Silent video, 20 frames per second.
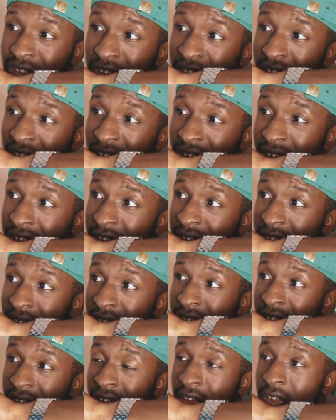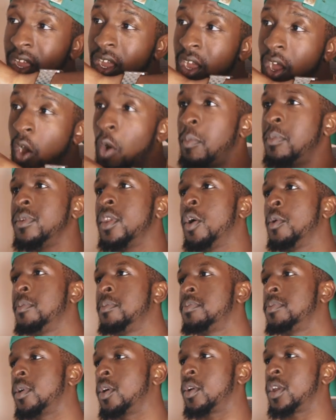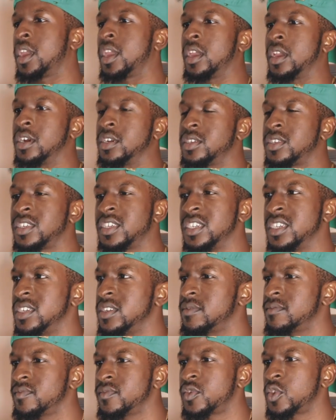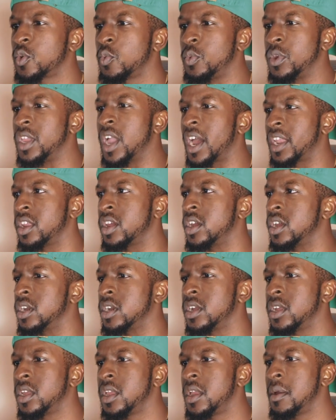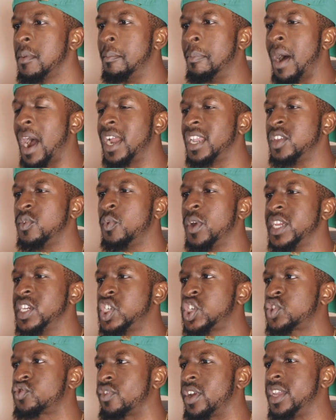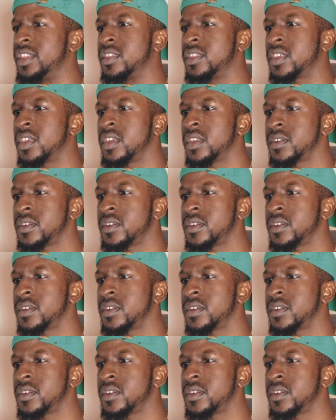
click. Oh, nope. Okay, let's see. We got a body weight strength.